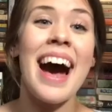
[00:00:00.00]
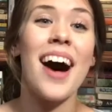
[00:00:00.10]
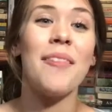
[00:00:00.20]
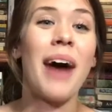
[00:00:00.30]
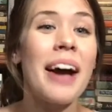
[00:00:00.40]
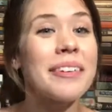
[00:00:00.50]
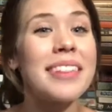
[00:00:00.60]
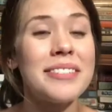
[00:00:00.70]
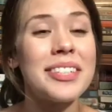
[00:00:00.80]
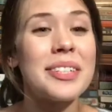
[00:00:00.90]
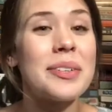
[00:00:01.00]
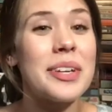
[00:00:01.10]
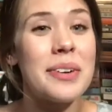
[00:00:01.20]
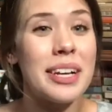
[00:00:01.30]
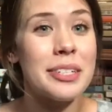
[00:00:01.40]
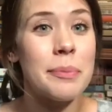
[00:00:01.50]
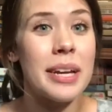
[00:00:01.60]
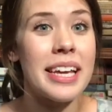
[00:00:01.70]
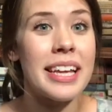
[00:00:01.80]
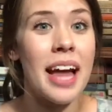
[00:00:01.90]
Um, I would love to know what you guys are
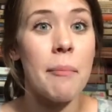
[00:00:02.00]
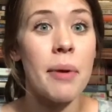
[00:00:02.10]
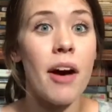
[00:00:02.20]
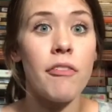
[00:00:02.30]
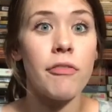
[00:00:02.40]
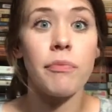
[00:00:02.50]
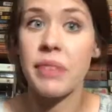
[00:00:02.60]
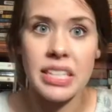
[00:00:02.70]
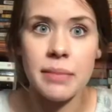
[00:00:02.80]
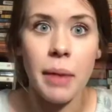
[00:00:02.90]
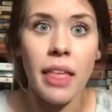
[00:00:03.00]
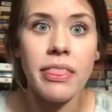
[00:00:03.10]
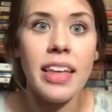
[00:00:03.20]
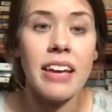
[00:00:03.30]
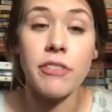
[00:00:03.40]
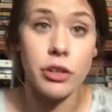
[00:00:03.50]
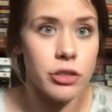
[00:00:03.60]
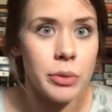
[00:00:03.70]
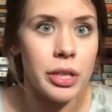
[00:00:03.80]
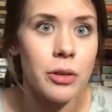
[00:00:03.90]
picking up this month if you're
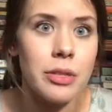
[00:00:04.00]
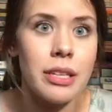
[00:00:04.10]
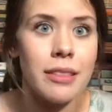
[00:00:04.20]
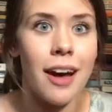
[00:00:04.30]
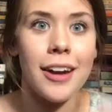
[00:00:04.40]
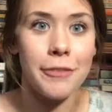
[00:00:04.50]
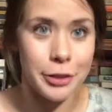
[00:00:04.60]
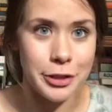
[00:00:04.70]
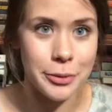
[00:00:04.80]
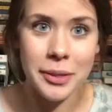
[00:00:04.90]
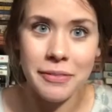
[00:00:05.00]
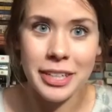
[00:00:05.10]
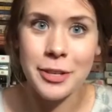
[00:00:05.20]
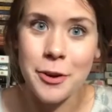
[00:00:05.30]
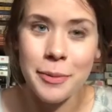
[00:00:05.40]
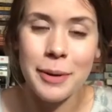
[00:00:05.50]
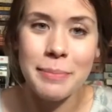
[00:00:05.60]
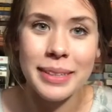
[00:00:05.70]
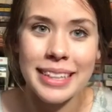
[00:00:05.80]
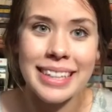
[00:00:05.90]
doing Cozyathon, if you're doing Victober,
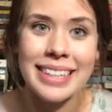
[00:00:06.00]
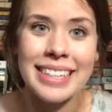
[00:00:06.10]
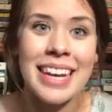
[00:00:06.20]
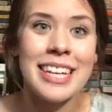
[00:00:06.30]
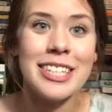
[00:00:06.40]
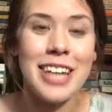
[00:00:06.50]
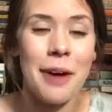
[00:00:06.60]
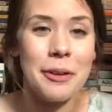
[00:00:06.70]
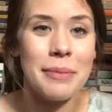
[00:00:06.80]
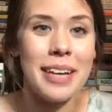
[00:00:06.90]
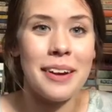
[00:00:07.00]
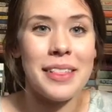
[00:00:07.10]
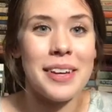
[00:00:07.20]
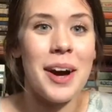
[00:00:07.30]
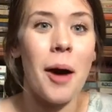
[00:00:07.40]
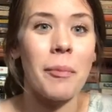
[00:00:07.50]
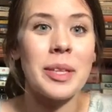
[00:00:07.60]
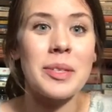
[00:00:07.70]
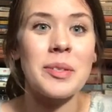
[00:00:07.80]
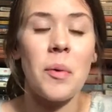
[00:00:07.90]
please chat with me down in the
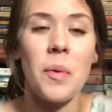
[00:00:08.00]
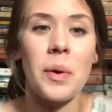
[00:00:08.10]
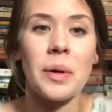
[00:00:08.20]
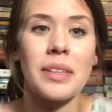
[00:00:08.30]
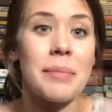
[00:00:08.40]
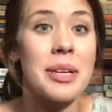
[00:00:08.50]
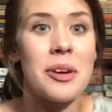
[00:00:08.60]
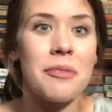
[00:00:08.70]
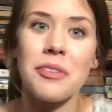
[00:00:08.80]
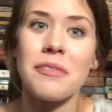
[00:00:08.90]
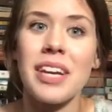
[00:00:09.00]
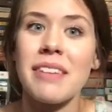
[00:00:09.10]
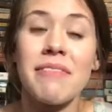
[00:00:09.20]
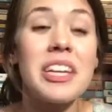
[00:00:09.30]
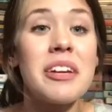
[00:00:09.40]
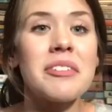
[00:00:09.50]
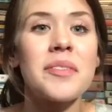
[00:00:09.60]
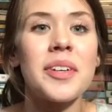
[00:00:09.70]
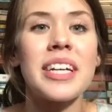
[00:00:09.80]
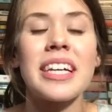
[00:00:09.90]
comments or let me know if you've done videos
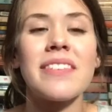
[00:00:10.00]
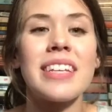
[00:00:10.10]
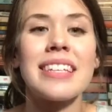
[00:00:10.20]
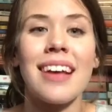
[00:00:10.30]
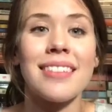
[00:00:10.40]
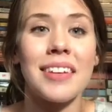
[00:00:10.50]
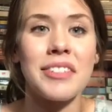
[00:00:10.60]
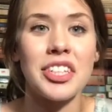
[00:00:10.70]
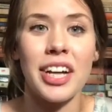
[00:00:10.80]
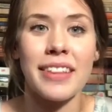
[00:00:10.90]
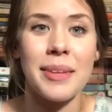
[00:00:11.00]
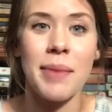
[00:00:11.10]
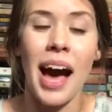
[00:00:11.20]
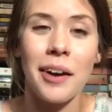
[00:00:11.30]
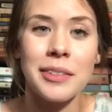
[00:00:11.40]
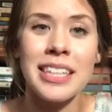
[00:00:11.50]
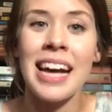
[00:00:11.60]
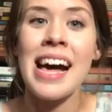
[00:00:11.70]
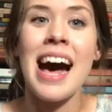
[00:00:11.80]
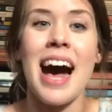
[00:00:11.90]
for any of these. I'd love to check them out.
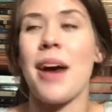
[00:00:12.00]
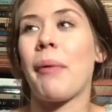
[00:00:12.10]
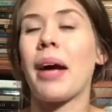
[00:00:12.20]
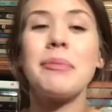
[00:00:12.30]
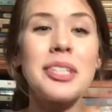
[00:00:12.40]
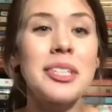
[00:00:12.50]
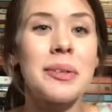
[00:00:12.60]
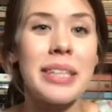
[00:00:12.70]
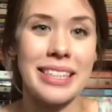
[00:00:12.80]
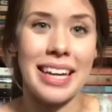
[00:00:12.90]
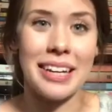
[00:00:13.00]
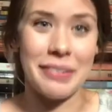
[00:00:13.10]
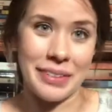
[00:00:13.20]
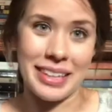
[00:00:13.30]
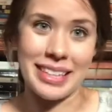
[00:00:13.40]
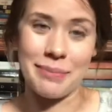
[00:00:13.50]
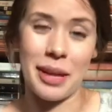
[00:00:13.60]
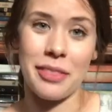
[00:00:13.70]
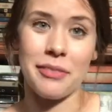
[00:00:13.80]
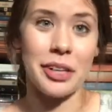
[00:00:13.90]
Um, I'm just so excited for this
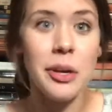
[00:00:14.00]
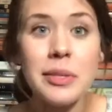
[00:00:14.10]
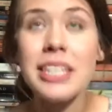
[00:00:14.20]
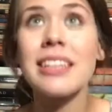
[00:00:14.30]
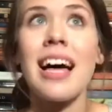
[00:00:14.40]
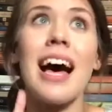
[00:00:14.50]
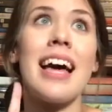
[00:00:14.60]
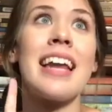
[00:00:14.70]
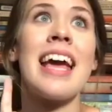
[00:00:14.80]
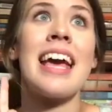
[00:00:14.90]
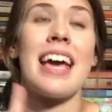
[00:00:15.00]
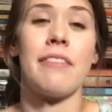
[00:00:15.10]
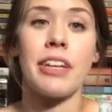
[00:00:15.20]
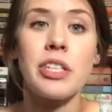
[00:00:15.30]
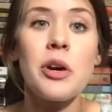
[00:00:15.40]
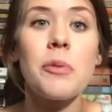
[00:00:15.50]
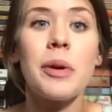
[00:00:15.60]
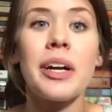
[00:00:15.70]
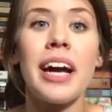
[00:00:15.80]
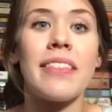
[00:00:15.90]
month for Cozyathon and
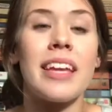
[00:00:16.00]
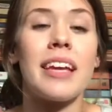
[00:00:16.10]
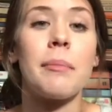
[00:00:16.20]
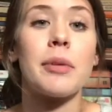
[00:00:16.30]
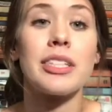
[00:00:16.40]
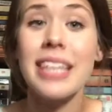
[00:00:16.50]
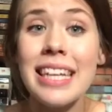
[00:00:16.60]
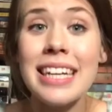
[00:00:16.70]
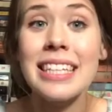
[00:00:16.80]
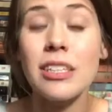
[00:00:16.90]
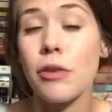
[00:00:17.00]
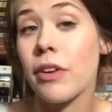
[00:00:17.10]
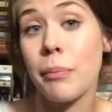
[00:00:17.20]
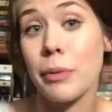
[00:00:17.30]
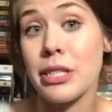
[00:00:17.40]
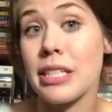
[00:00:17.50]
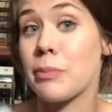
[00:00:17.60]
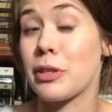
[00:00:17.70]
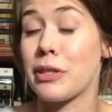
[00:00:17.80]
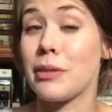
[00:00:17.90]
Victober and then Mercedes over at Mercy's
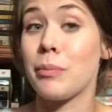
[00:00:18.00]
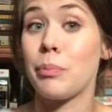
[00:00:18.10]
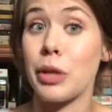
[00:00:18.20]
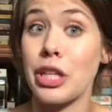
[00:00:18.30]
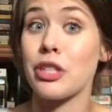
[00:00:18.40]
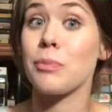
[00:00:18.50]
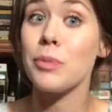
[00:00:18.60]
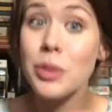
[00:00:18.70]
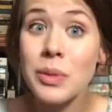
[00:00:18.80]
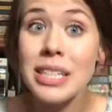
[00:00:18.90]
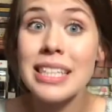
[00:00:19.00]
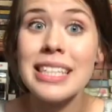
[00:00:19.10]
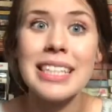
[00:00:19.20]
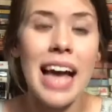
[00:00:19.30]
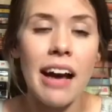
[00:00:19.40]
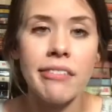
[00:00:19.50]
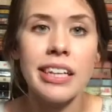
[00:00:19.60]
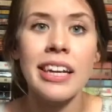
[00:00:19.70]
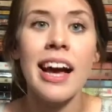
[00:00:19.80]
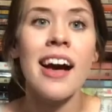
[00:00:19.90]
Book Bookish Musings is
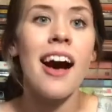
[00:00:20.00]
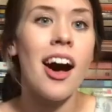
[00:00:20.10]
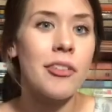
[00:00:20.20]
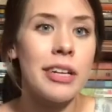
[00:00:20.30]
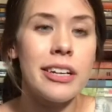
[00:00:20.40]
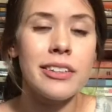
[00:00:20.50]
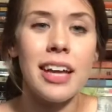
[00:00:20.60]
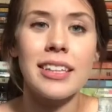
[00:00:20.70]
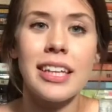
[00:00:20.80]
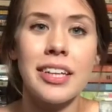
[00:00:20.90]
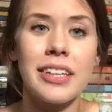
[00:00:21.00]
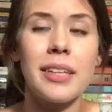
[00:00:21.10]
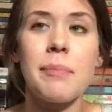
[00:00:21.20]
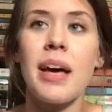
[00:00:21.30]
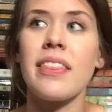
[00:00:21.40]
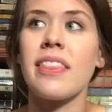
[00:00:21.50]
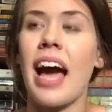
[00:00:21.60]
having a readathon later in the month.